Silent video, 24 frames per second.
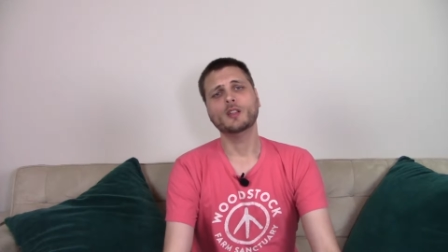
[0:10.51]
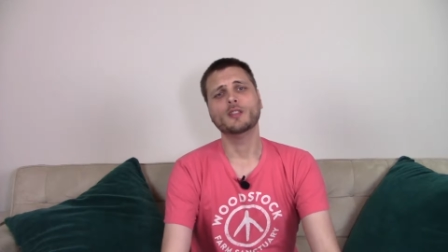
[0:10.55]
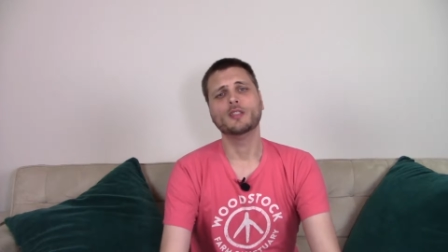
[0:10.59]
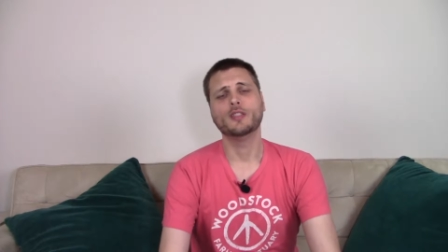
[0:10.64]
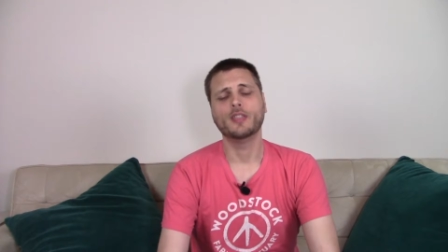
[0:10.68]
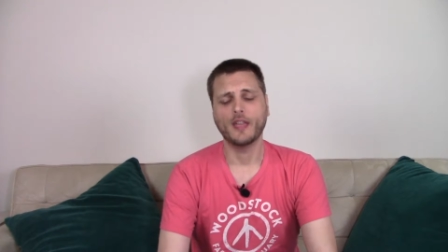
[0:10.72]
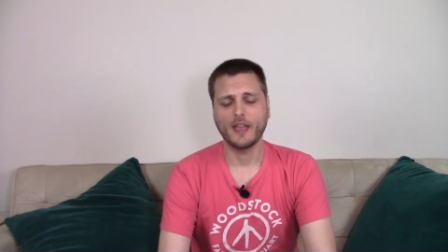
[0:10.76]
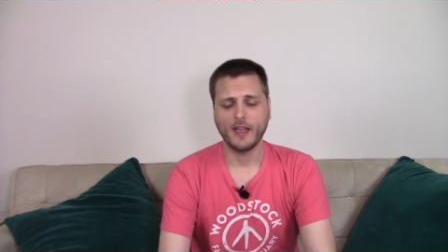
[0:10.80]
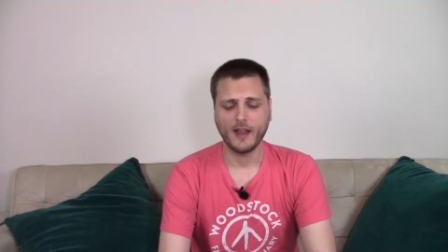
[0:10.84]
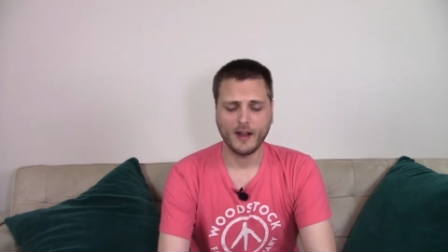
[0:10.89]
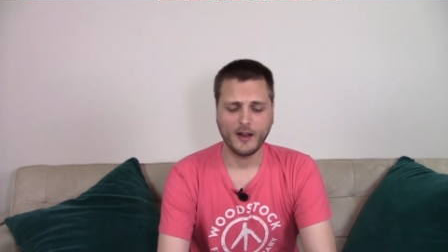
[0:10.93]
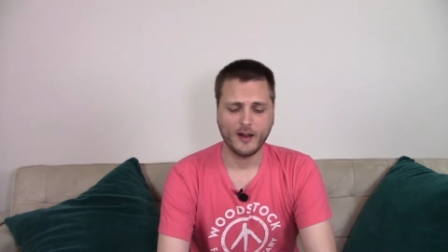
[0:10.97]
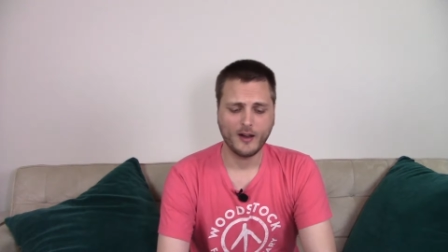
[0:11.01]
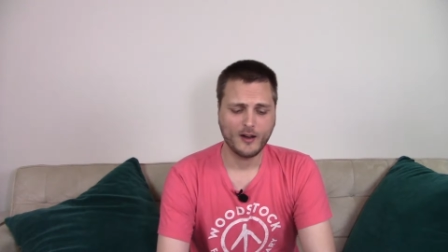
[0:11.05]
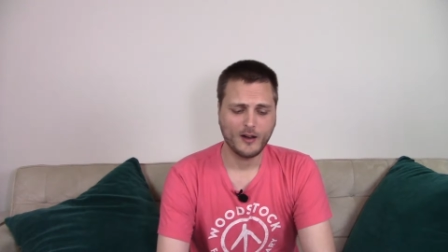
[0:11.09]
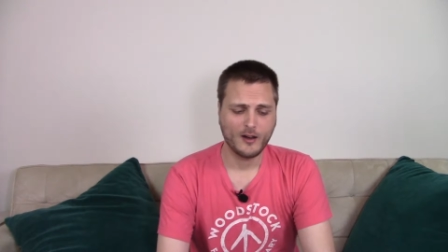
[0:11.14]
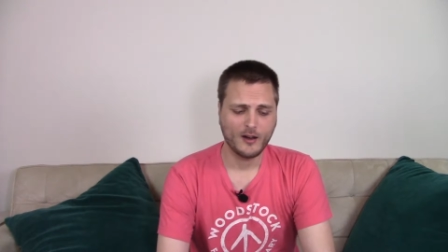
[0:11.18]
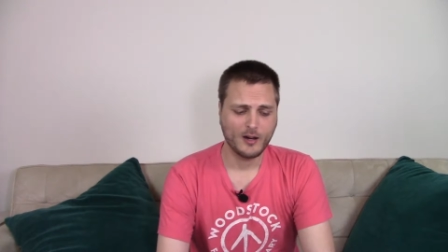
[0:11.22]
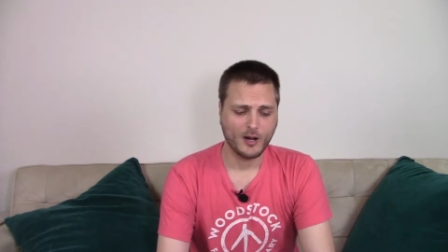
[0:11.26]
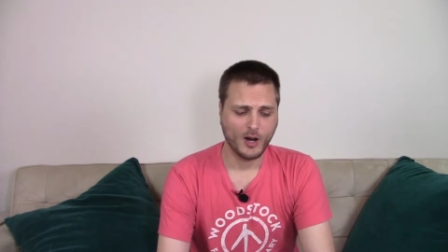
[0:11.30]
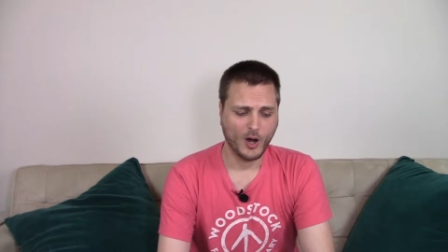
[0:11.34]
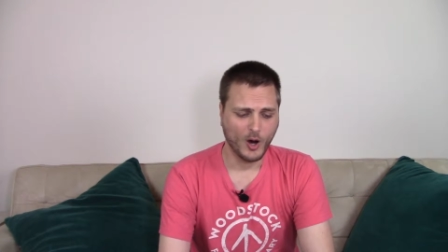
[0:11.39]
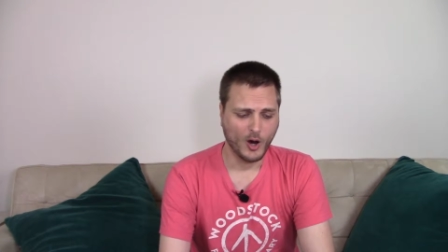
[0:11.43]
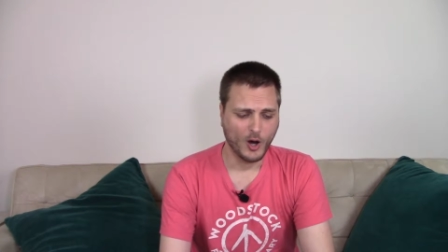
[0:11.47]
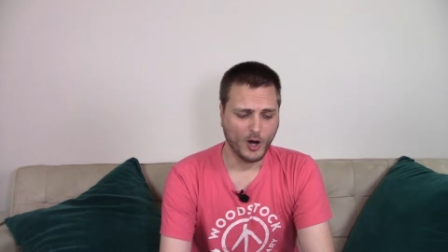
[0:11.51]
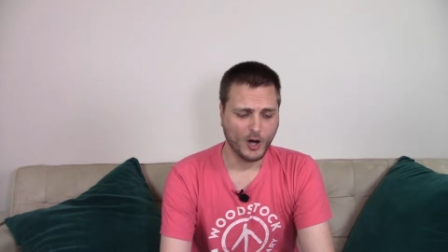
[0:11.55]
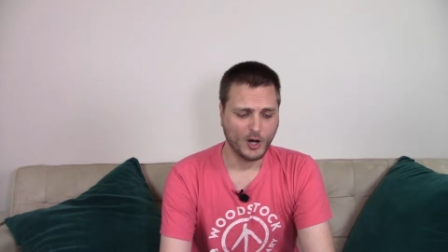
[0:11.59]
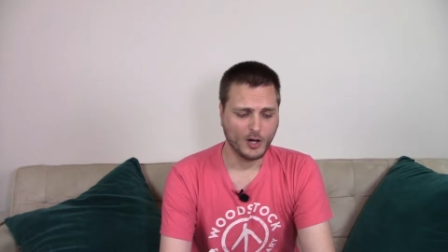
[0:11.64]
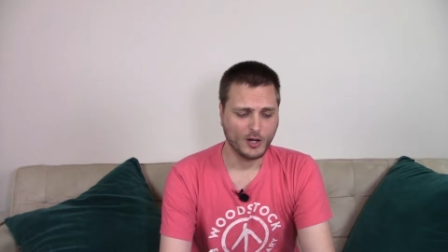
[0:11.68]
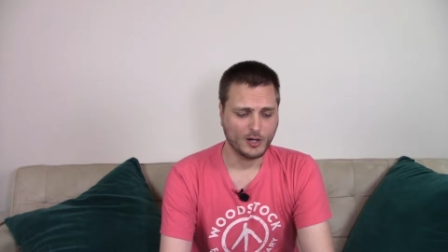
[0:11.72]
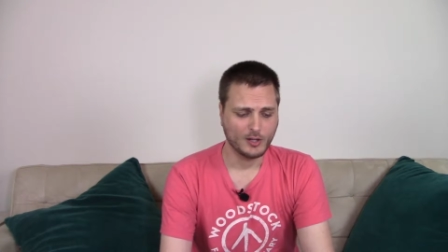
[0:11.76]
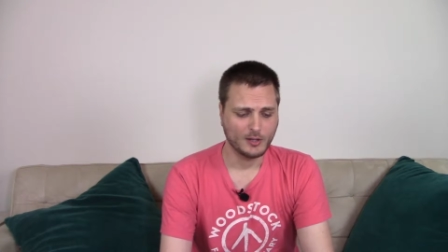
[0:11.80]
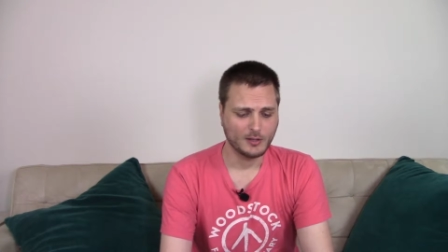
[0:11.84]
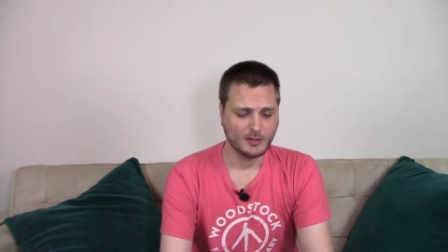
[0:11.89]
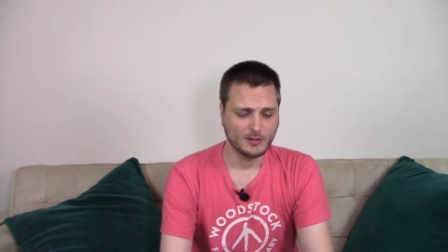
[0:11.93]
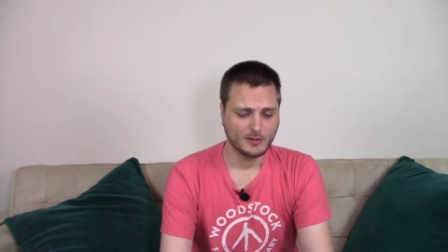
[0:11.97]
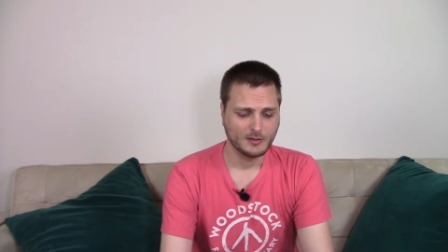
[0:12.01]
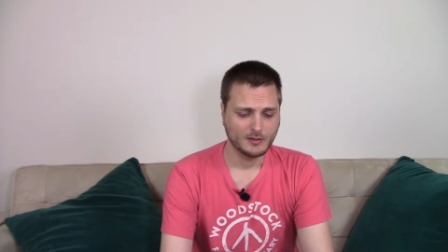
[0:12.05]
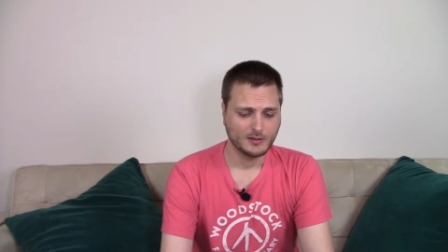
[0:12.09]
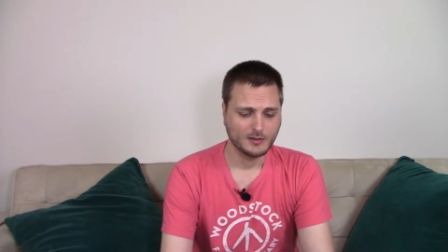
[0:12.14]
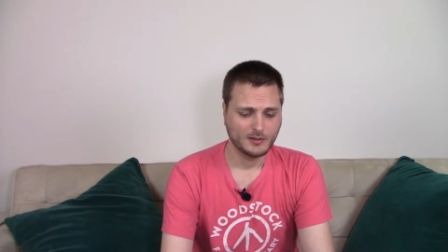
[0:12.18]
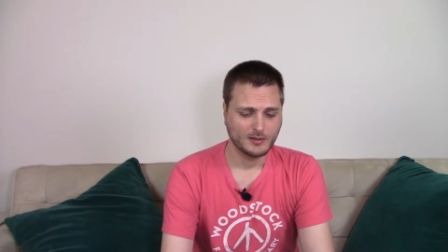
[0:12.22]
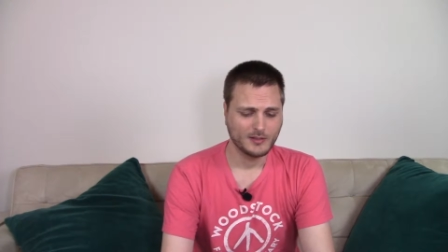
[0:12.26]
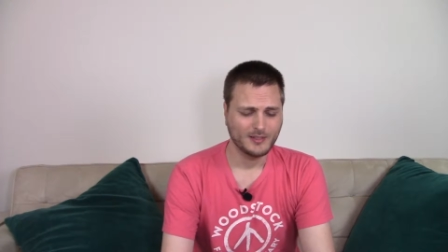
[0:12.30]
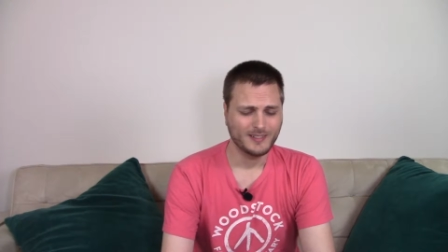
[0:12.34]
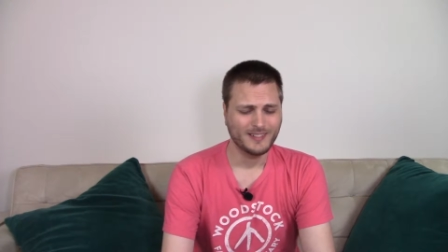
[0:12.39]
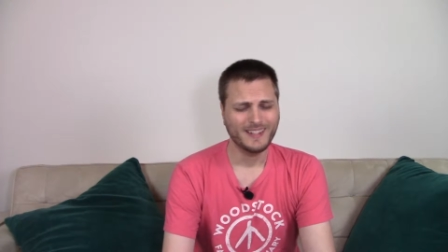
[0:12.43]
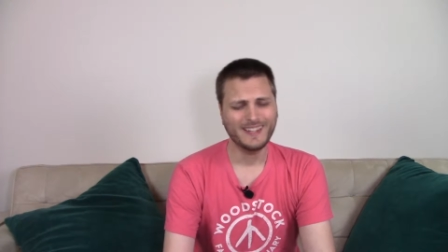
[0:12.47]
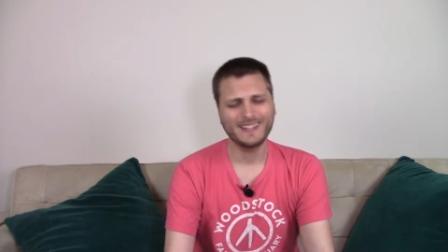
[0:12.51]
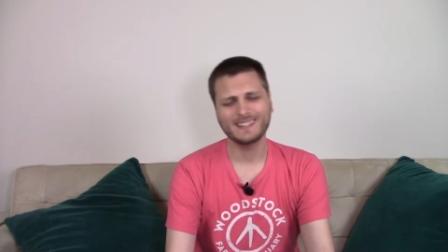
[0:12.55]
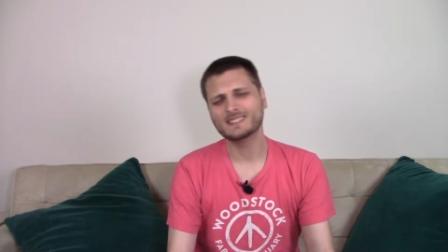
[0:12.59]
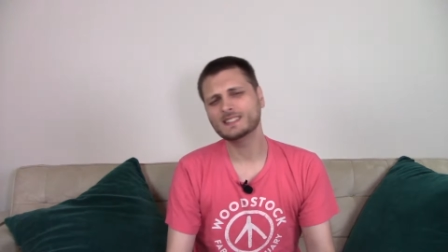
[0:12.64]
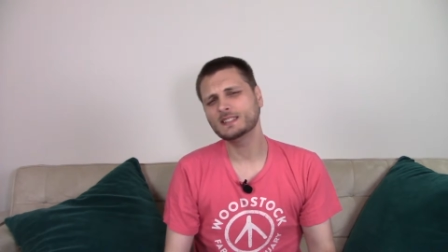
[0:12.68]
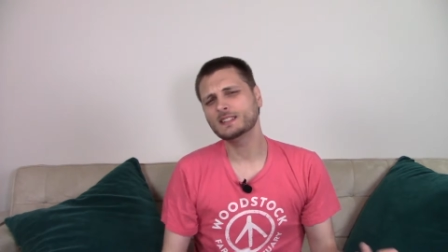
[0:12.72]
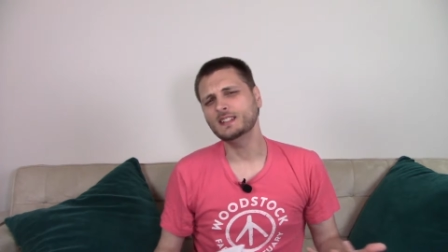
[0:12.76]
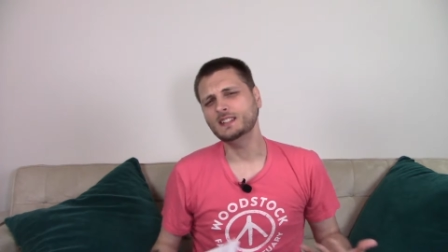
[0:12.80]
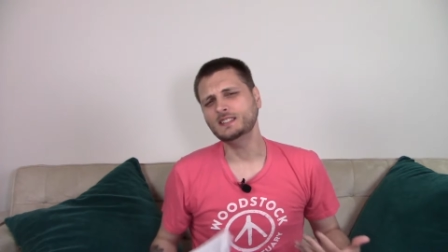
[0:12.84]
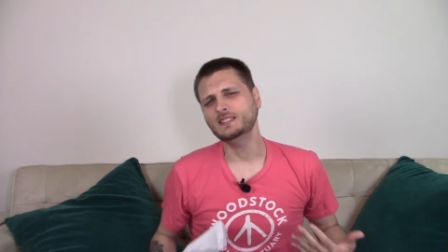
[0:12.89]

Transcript: it's a